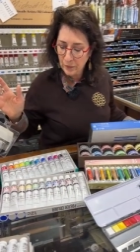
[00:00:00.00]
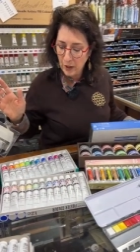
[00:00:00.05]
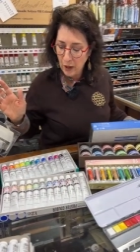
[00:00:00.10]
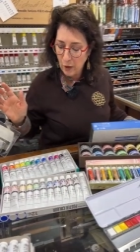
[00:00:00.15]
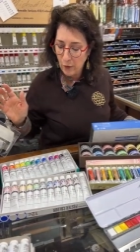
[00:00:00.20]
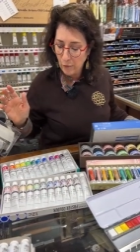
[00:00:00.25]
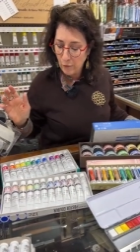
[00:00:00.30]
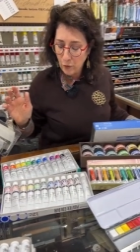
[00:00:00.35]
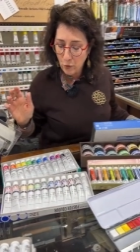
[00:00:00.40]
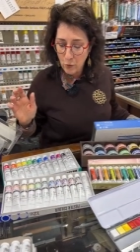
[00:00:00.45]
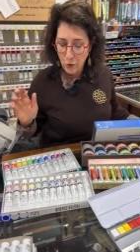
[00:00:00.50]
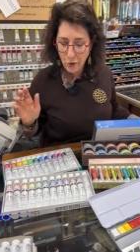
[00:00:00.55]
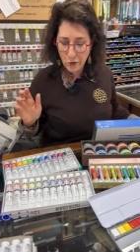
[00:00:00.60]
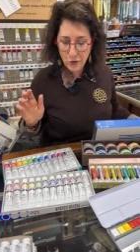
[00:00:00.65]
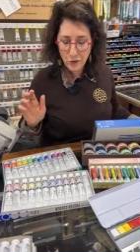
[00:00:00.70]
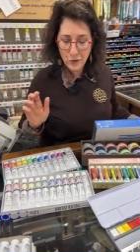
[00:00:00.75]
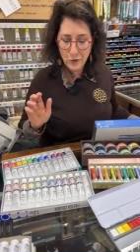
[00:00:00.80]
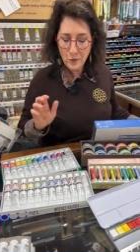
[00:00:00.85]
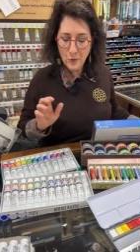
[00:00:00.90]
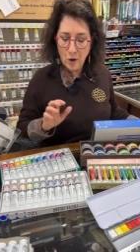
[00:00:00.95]
Now, of
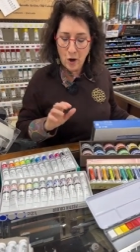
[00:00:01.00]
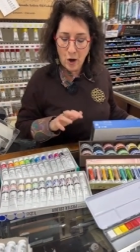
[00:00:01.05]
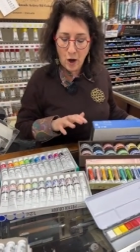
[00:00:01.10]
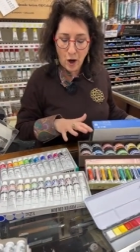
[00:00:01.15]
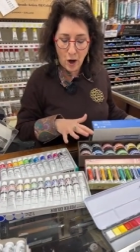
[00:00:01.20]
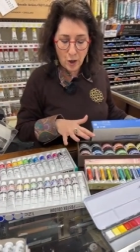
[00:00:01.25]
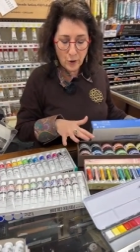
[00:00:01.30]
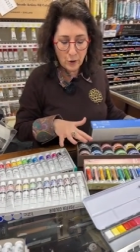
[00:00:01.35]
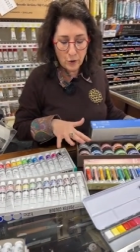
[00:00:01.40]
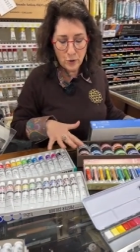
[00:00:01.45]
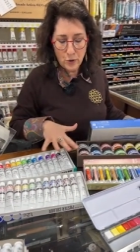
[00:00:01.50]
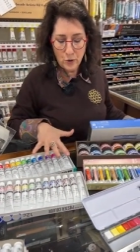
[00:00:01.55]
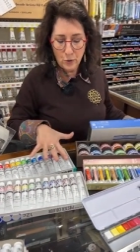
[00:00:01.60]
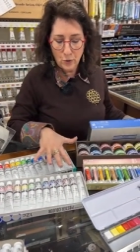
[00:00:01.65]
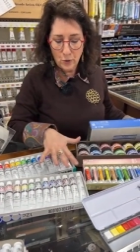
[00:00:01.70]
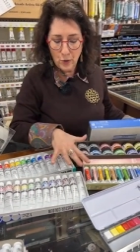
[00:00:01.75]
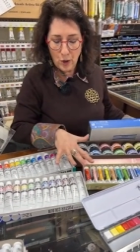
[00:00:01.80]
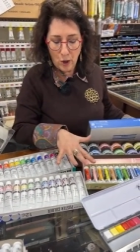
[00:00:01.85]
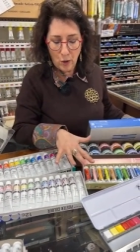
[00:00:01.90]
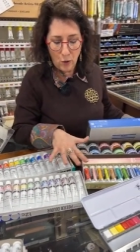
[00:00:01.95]
course, I'm going to
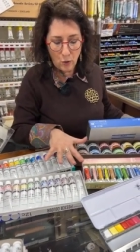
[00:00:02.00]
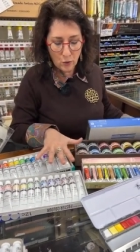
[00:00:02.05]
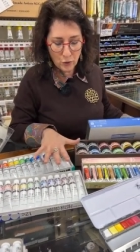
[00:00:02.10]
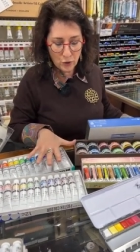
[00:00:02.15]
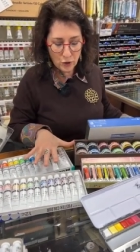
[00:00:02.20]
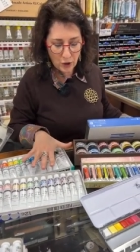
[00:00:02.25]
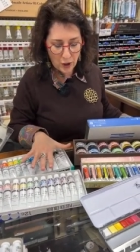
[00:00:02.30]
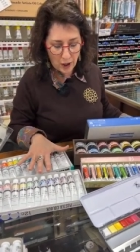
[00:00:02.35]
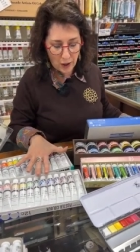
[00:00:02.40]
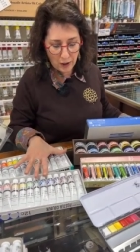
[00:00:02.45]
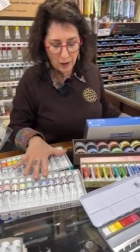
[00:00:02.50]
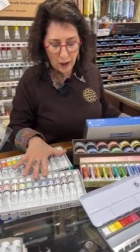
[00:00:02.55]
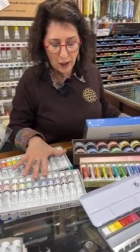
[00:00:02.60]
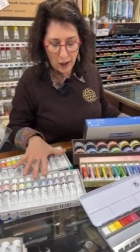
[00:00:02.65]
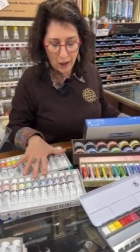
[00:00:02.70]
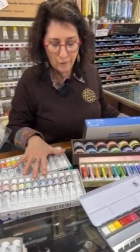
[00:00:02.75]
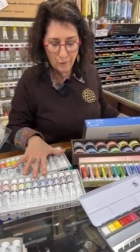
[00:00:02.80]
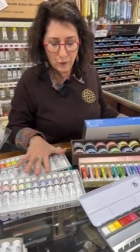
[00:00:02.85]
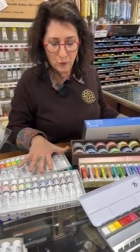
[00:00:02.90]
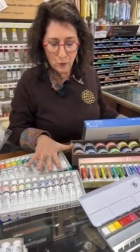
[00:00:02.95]
do a whole chat
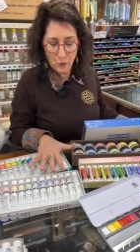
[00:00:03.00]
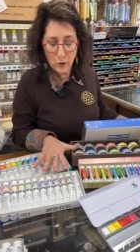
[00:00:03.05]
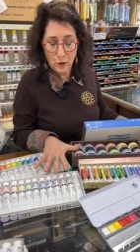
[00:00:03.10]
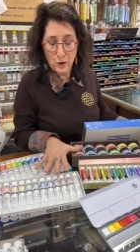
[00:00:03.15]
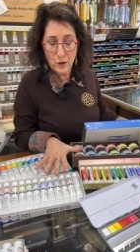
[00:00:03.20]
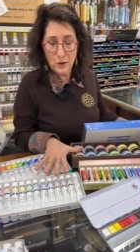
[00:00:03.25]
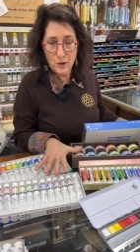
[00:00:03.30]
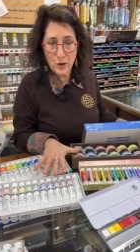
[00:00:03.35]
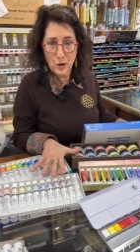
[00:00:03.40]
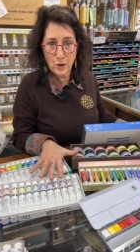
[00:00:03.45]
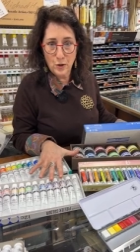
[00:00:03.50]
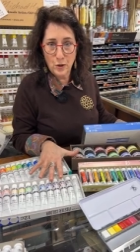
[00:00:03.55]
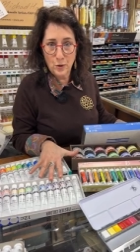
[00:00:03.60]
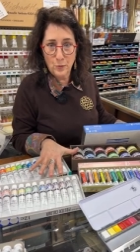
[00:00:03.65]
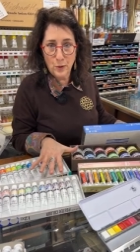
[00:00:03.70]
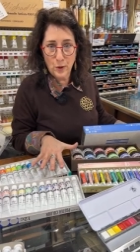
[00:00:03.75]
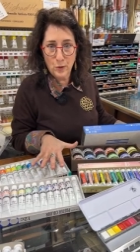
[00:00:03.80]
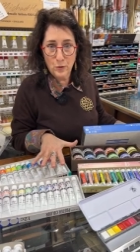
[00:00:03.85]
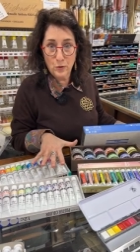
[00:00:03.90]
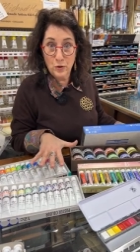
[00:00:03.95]
afterward and tell you
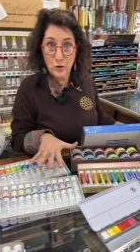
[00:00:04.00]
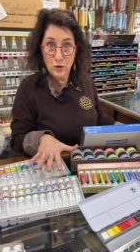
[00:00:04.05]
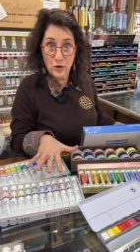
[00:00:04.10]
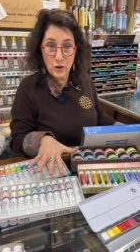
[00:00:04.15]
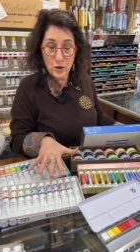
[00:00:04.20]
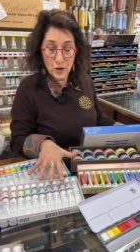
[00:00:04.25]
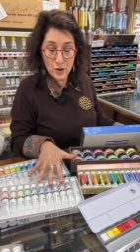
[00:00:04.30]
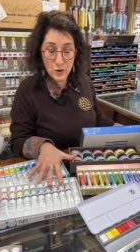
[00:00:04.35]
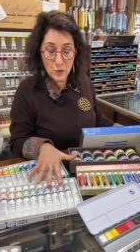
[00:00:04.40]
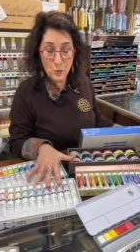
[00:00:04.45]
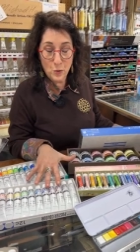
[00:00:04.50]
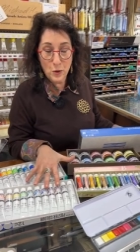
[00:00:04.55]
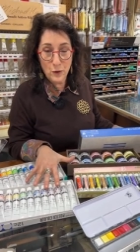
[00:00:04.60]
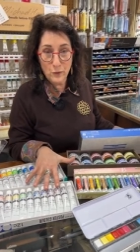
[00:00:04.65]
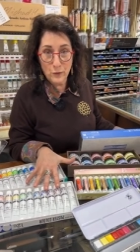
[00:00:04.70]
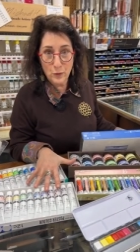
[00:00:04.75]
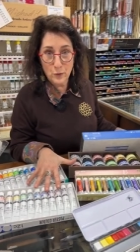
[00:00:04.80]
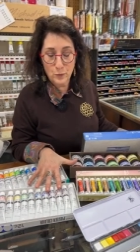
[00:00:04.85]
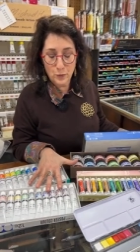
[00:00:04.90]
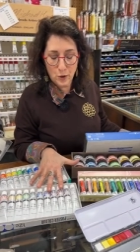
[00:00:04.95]
about this
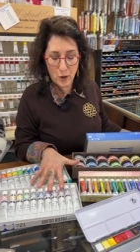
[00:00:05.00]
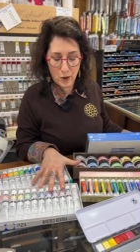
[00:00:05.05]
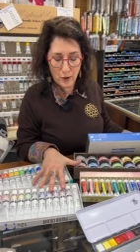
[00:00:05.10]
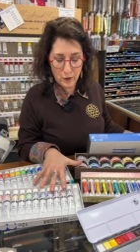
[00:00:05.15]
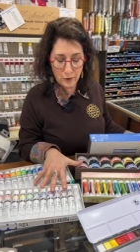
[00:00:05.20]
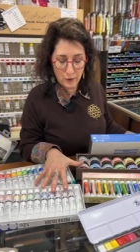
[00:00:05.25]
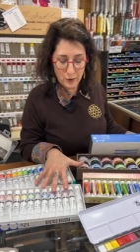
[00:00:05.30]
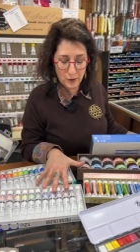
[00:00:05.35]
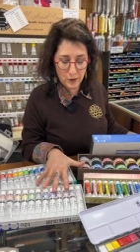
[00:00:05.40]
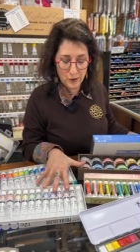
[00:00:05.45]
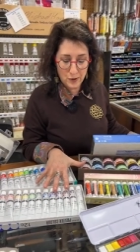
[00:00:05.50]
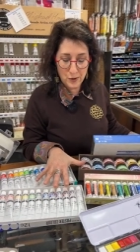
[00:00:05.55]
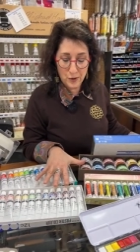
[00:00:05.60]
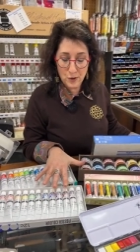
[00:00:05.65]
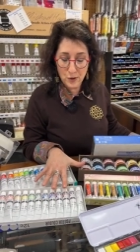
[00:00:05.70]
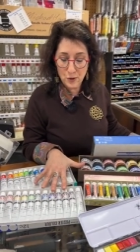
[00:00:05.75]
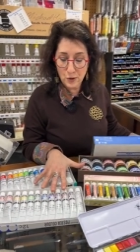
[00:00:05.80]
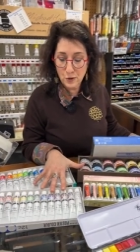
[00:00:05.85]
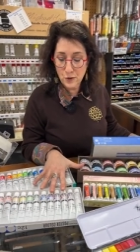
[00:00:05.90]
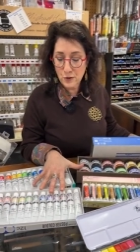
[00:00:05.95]
wonderful product that is
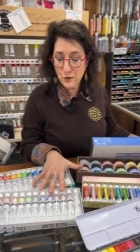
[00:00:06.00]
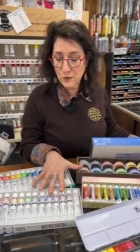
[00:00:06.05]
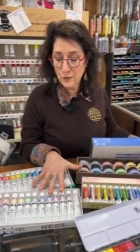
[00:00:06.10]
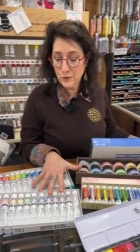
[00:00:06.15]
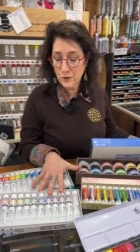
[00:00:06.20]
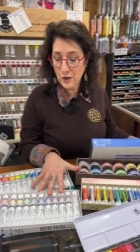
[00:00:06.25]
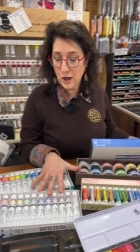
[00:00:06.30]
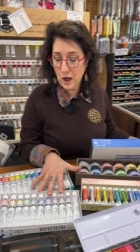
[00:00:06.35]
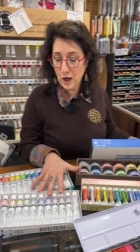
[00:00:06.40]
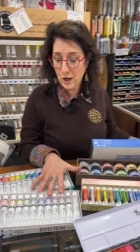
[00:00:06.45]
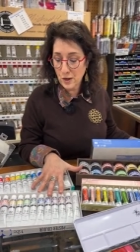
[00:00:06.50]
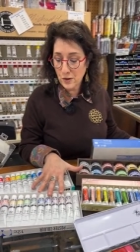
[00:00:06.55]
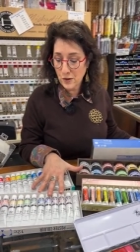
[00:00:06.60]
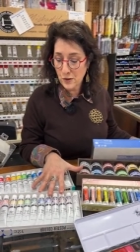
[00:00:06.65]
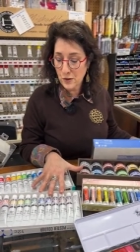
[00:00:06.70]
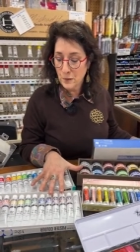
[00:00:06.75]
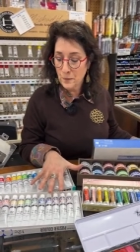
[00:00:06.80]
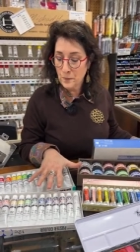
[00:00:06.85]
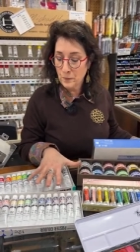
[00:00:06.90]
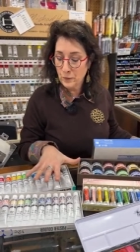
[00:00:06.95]
exclusive to
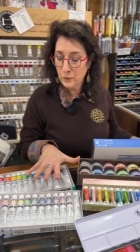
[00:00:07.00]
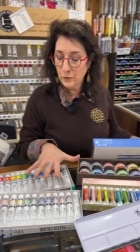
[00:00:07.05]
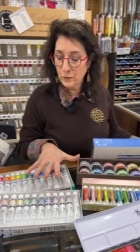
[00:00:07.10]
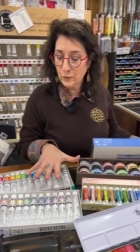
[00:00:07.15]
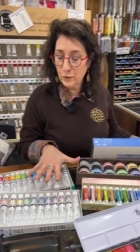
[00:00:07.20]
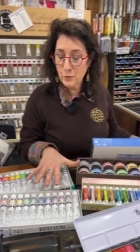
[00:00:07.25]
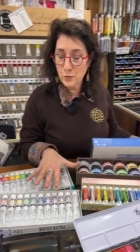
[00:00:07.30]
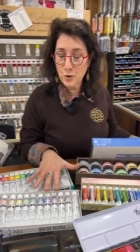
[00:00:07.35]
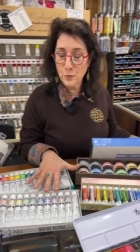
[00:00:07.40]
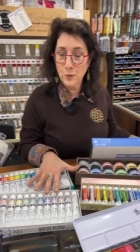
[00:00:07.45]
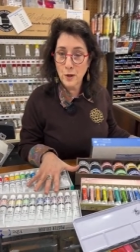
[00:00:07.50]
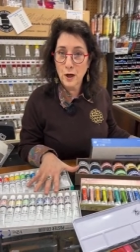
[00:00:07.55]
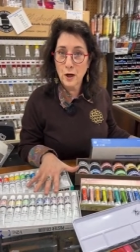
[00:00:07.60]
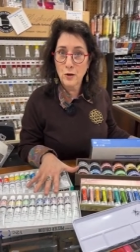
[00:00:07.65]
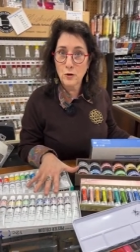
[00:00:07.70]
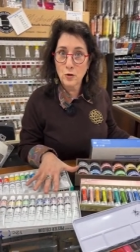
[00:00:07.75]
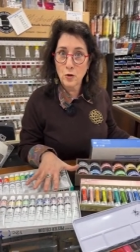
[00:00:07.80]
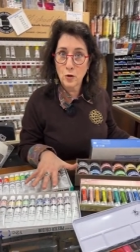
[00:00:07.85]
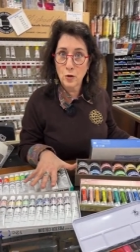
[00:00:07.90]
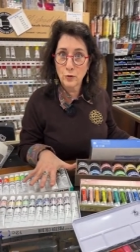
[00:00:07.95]
us from
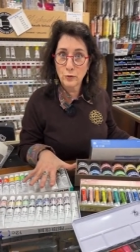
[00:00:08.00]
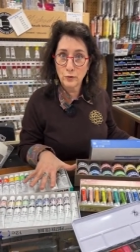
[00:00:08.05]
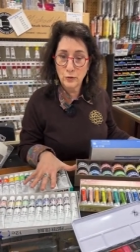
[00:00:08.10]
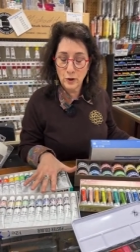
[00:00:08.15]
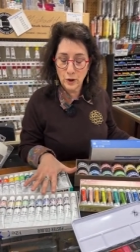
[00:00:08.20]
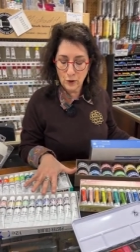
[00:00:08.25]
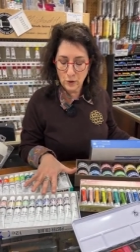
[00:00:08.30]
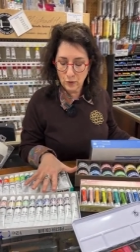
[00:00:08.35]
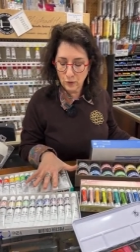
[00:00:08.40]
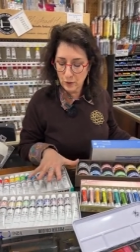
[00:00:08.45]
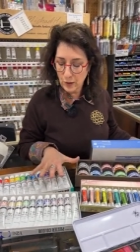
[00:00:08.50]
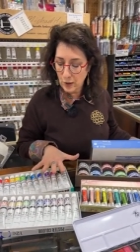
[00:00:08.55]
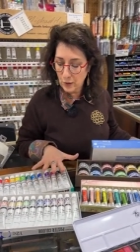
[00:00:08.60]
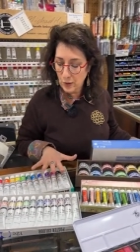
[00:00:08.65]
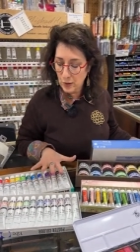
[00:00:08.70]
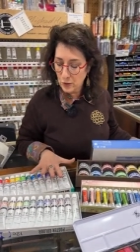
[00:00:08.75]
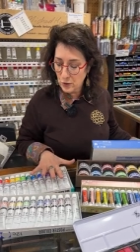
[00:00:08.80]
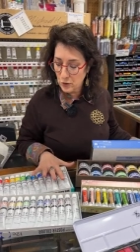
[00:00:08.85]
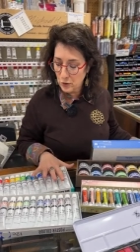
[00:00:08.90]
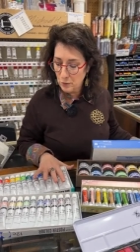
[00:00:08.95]
Japan called Nicker. Now,
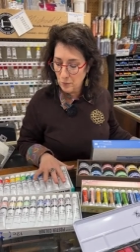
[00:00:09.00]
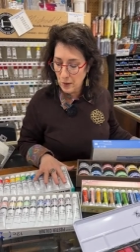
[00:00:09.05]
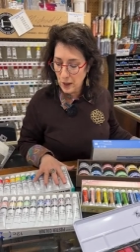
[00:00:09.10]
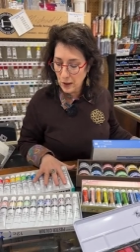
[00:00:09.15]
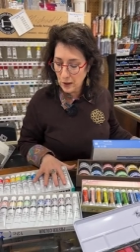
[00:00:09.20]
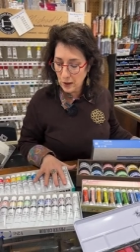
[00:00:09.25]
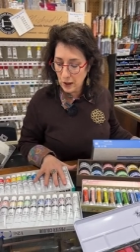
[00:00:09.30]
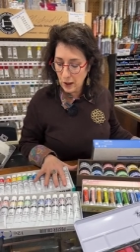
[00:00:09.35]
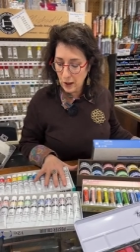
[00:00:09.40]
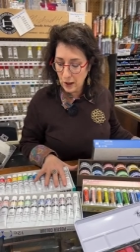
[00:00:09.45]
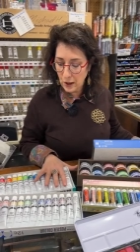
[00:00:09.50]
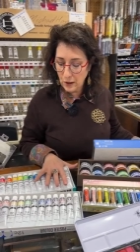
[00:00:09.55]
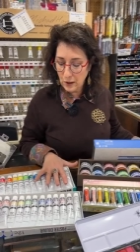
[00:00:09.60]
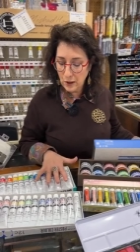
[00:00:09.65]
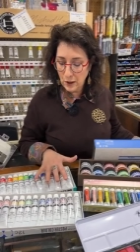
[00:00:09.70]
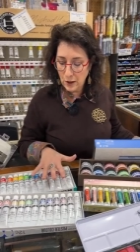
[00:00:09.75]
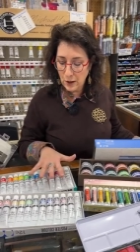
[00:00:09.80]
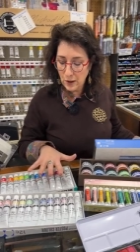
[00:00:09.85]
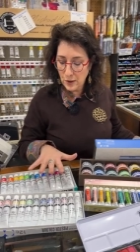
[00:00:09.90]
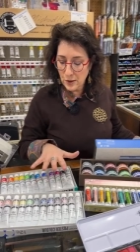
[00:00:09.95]
they do make a
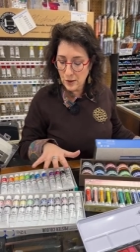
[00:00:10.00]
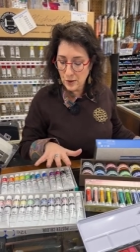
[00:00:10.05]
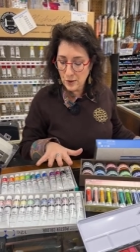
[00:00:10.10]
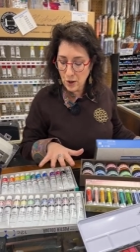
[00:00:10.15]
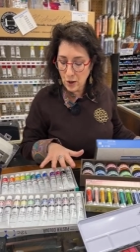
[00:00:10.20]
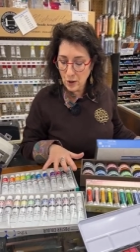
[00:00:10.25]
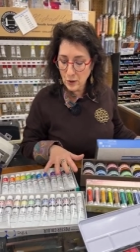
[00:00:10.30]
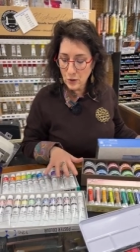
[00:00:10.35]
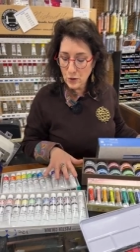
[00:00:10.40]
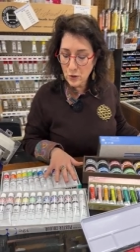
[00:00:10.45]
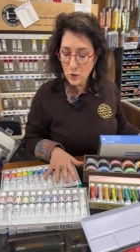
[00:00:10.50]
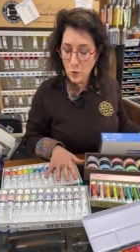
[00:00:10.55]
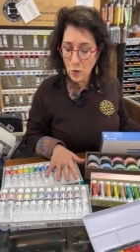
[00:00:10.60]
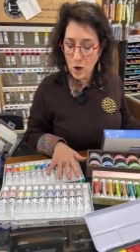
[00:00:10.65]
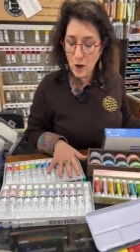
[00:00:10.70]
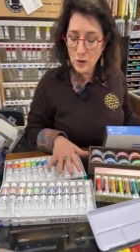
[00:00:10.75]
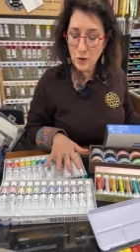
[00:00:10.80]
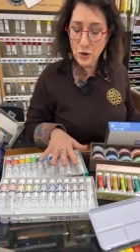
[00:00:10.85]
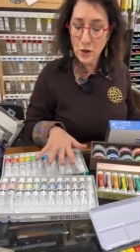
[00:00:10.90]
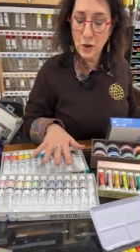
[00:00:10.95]
designer's
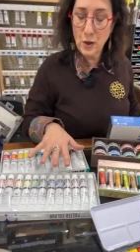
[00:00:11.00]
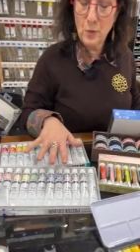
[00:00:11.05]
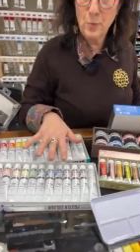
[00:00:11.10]
gouache